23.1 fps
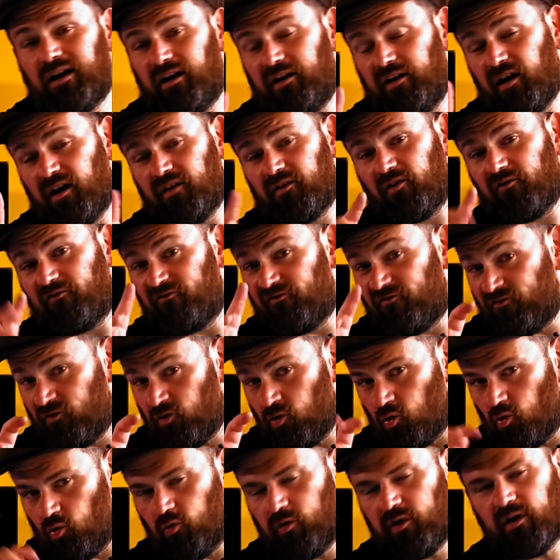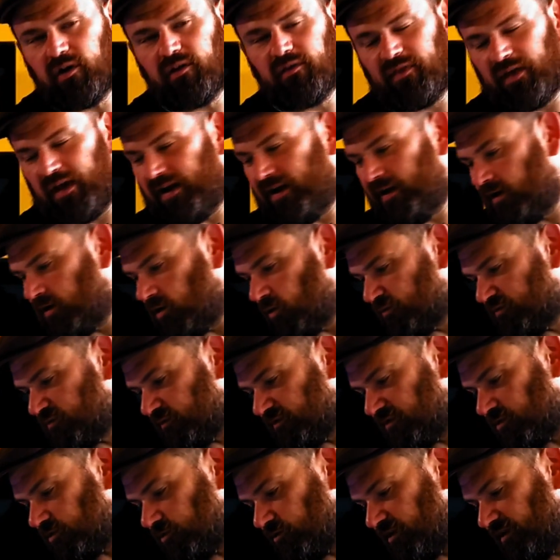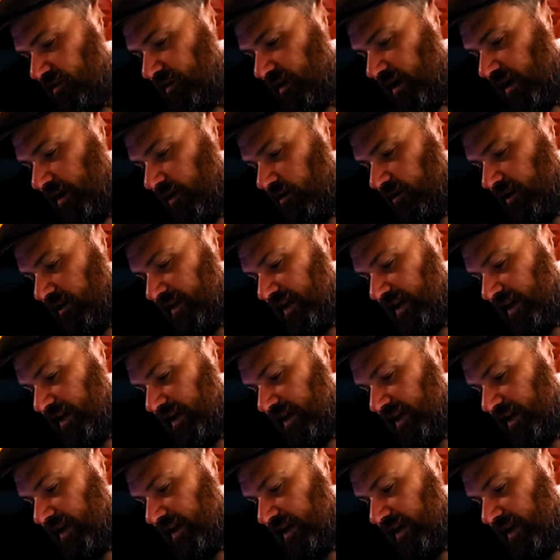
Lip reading: another food that helps with glutathione,